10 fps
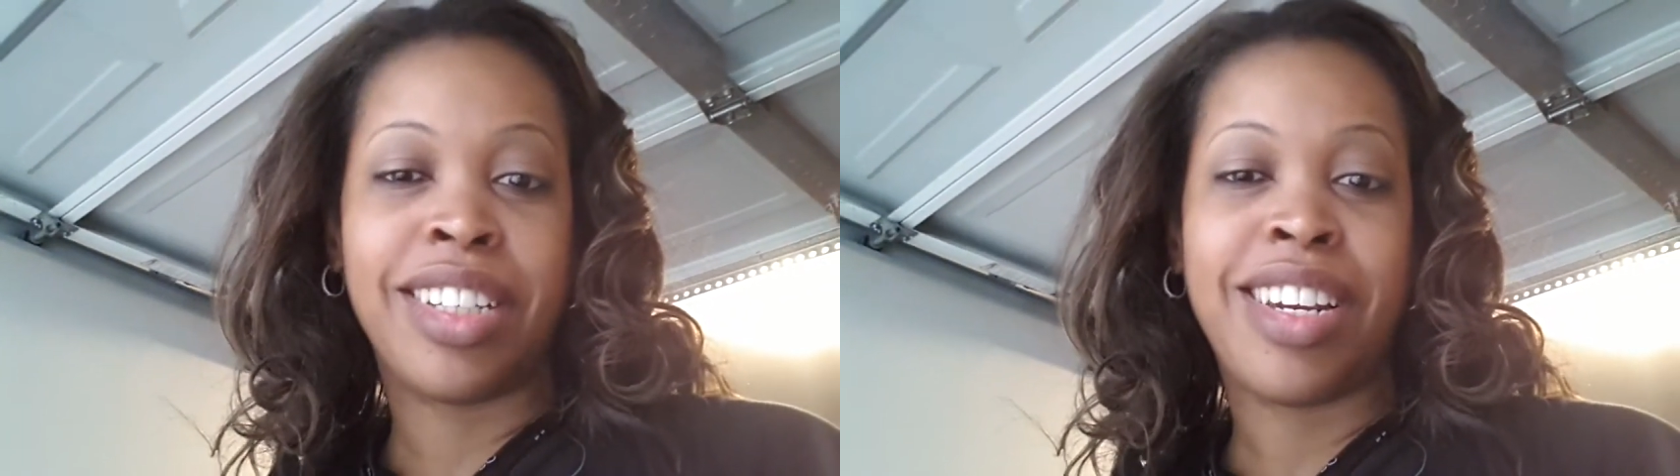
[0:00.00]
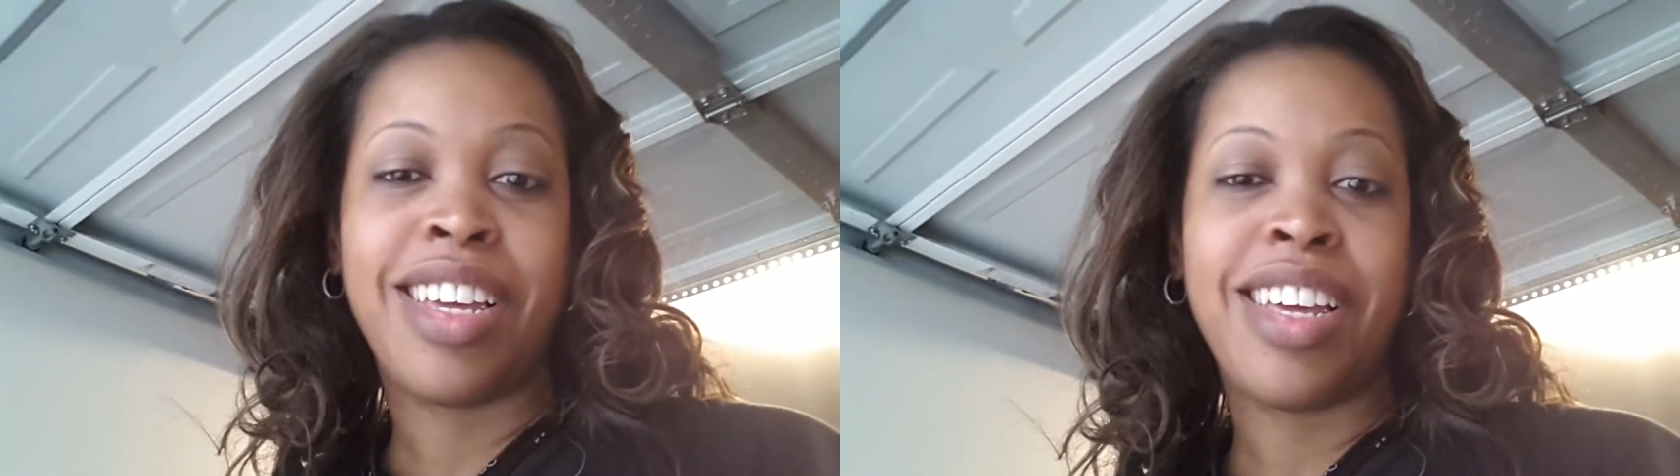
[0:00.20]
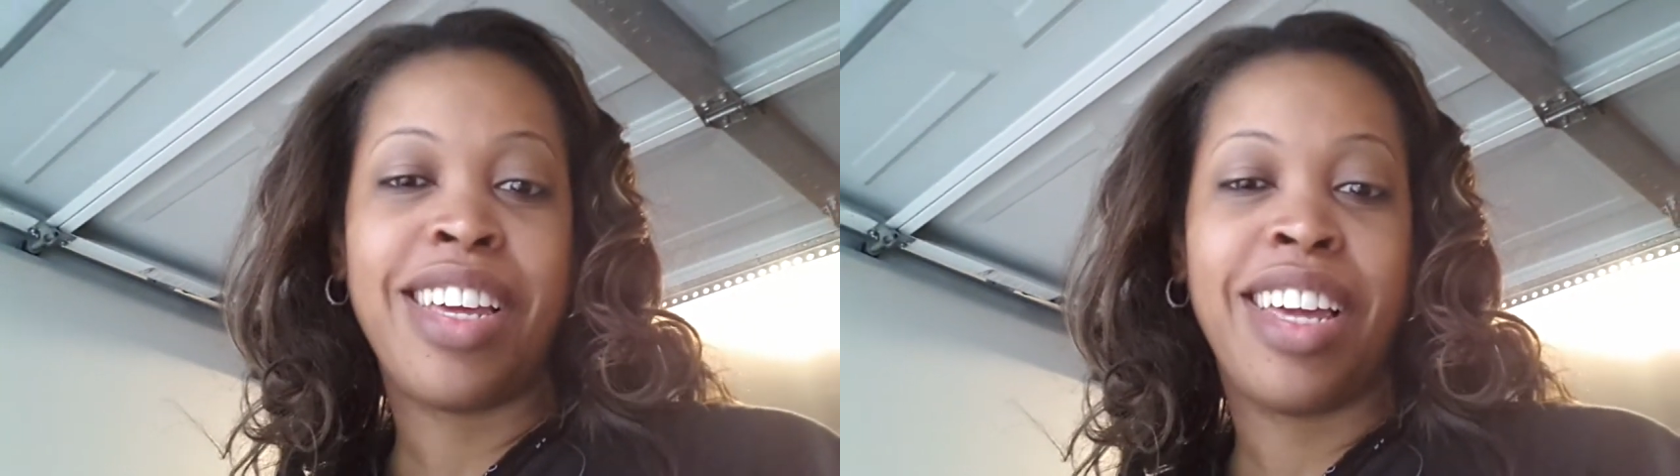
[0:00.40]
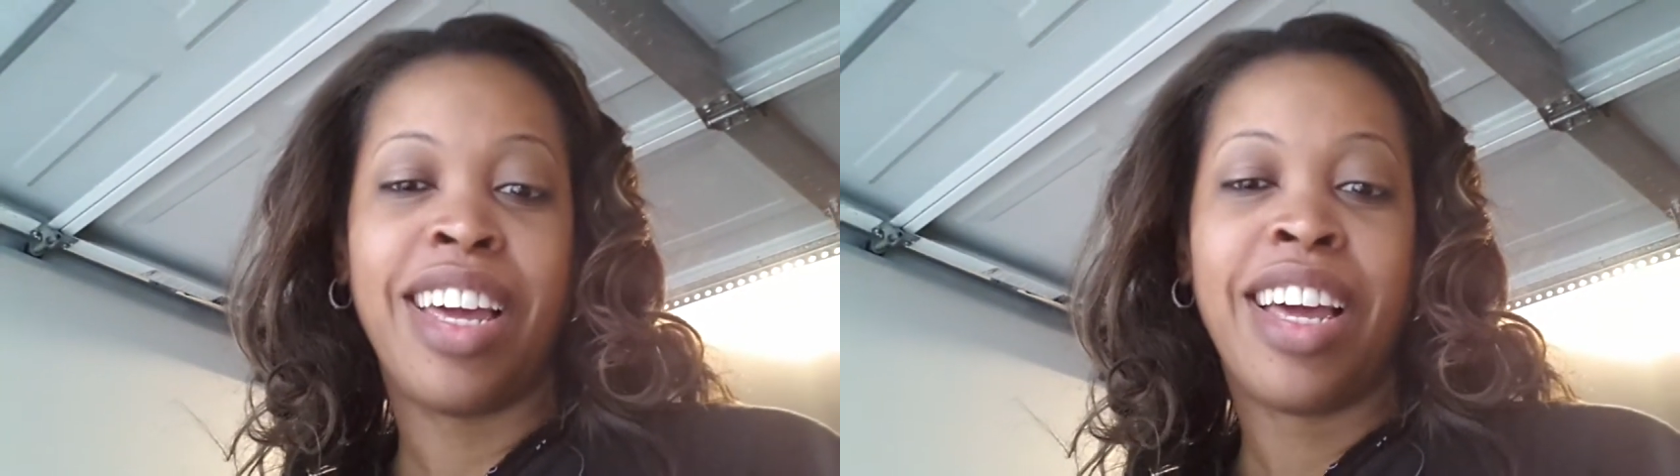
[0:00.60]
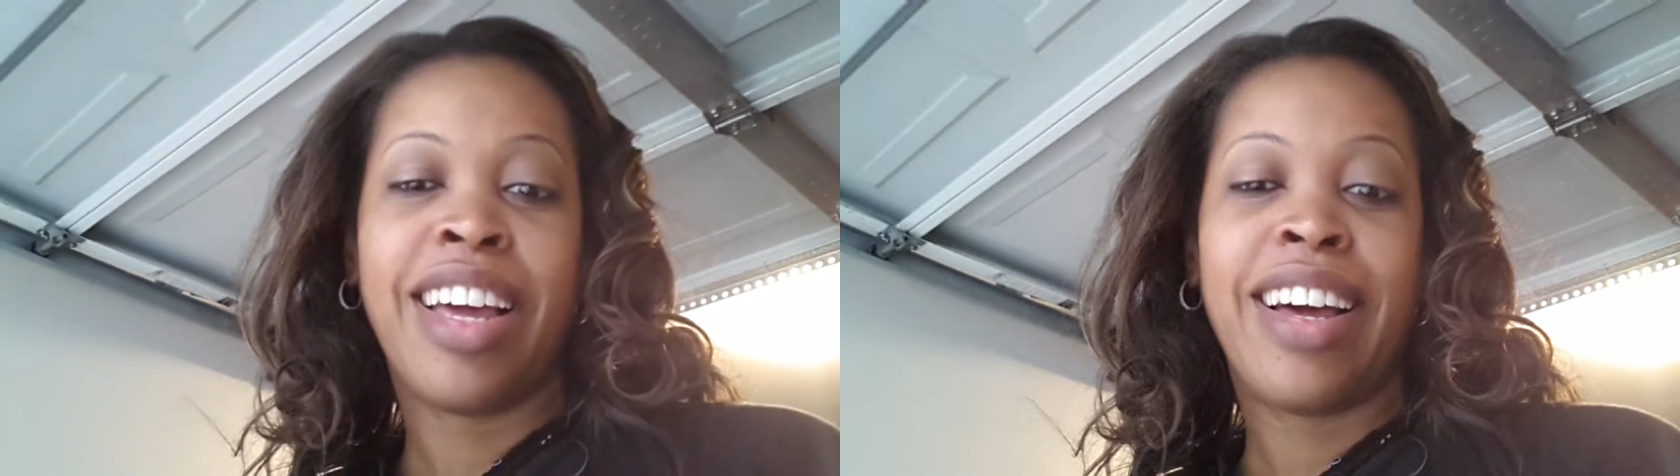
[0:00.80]
and he
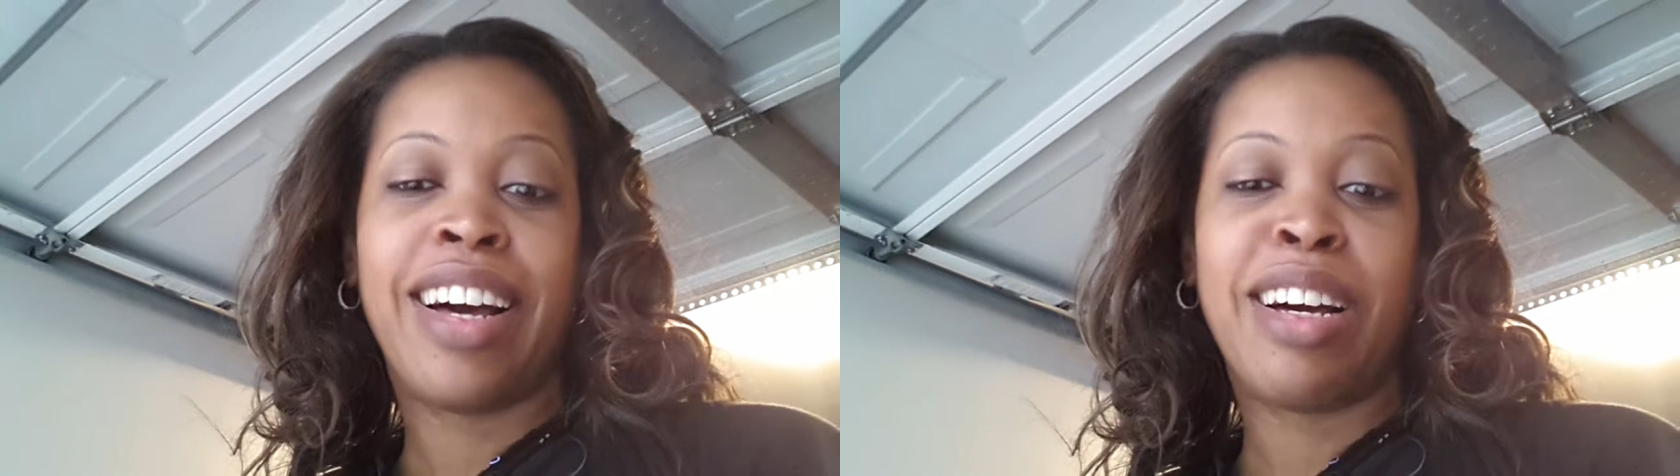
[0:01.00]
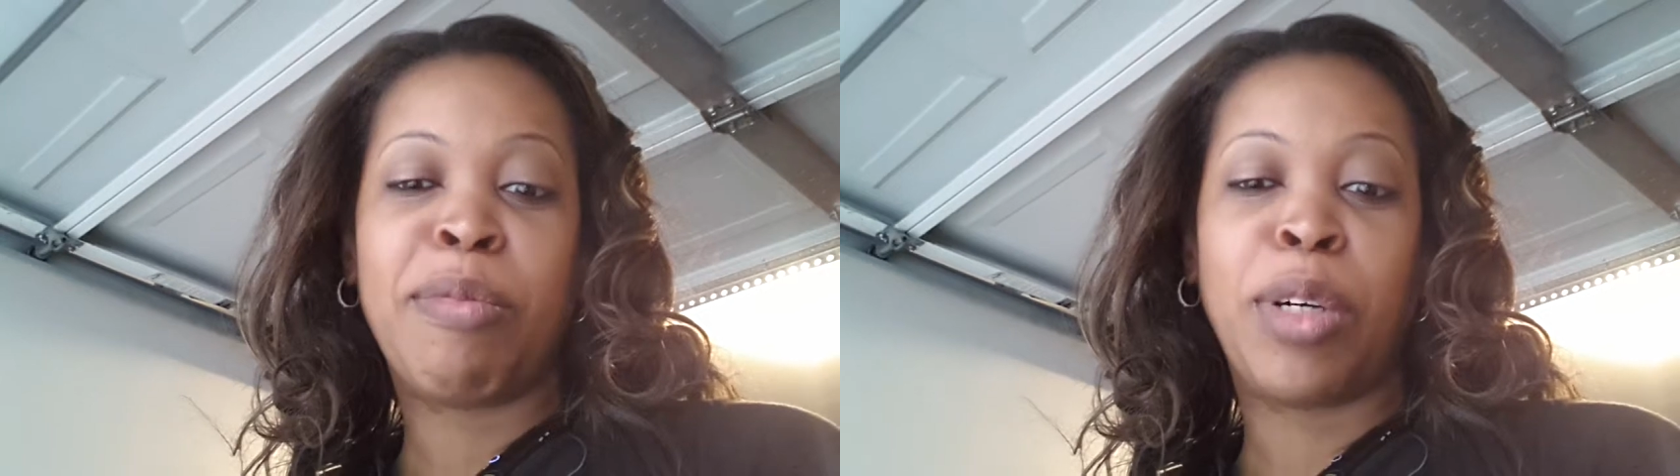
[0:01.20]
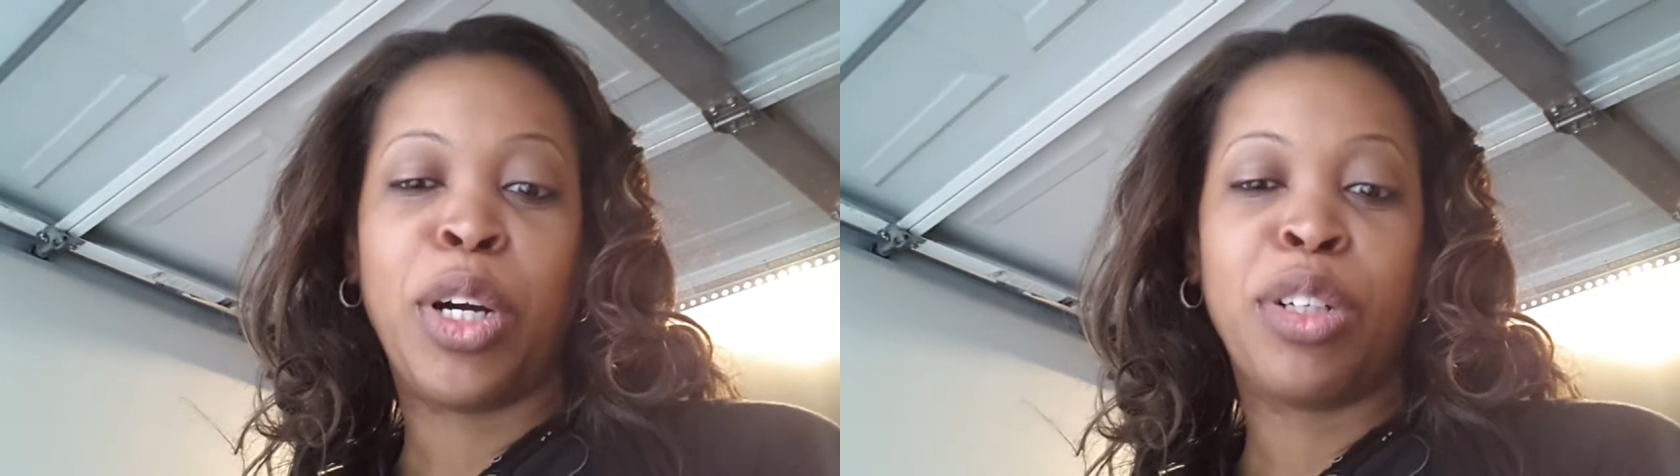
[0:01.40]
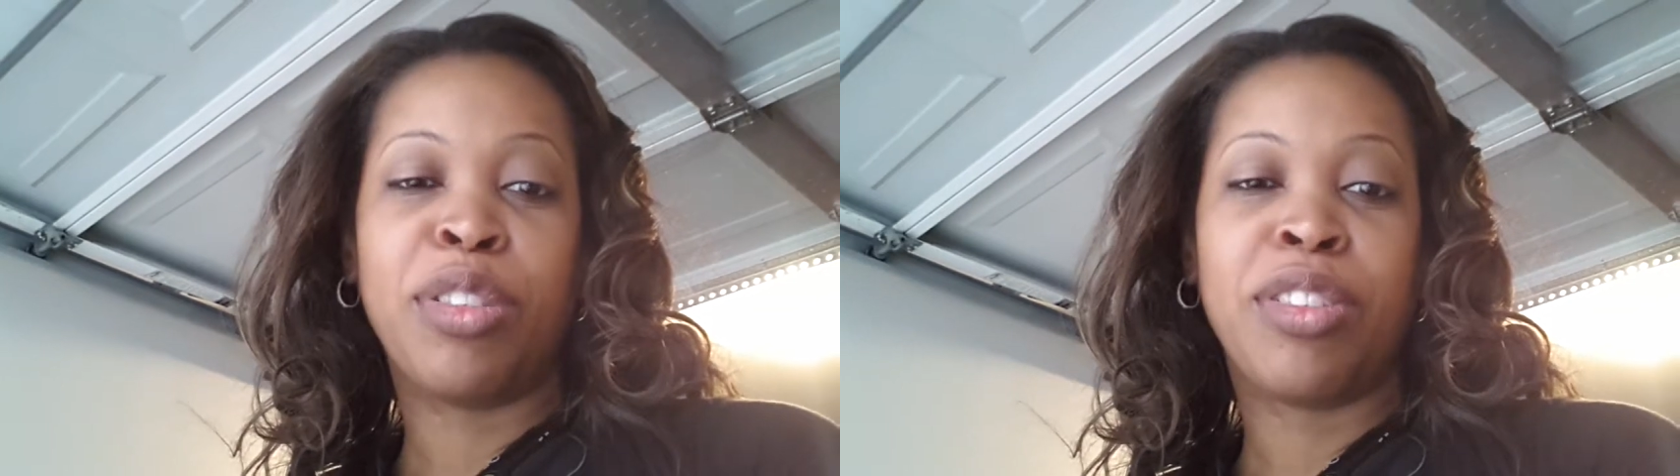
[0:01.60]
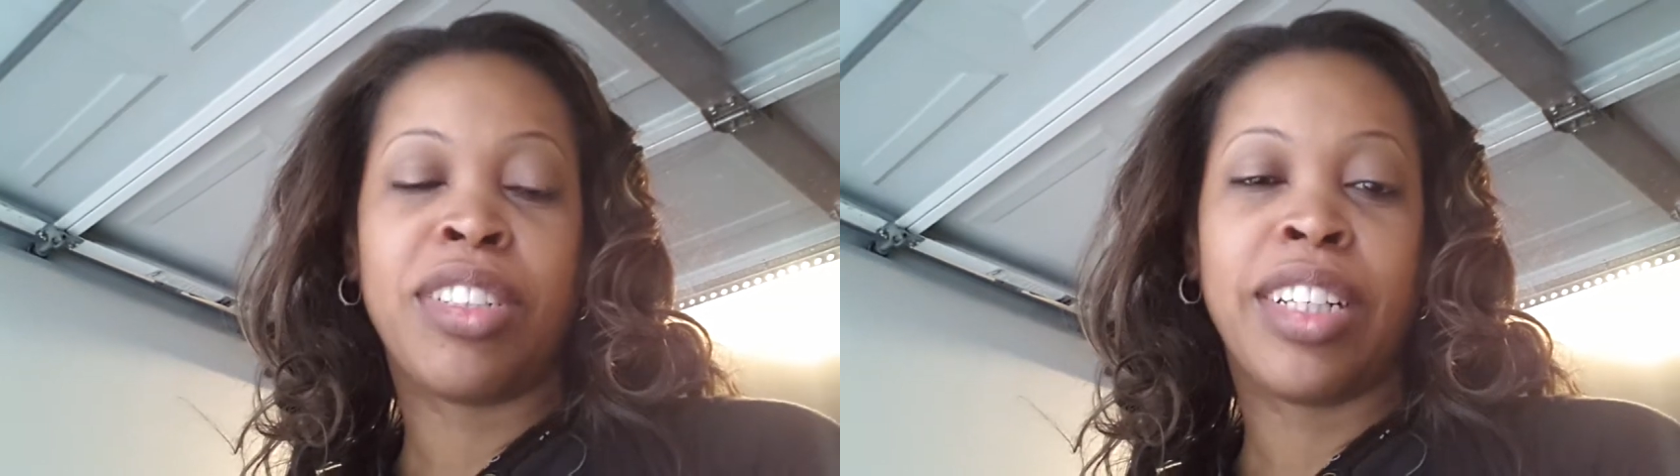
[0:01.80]

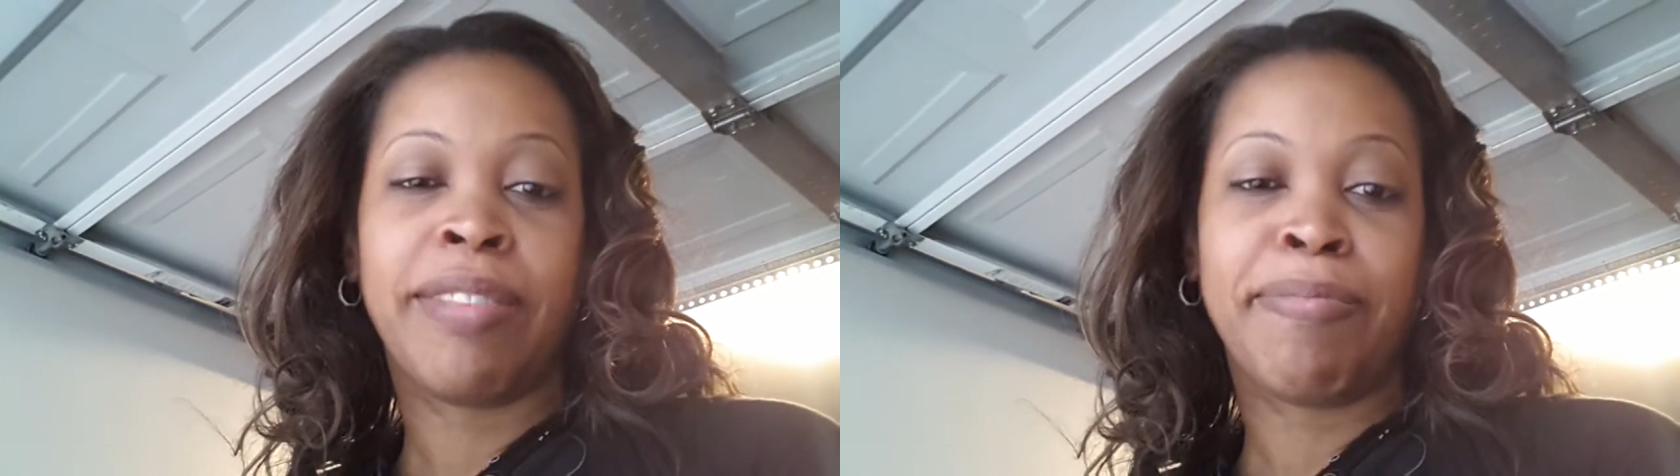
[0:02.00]
goes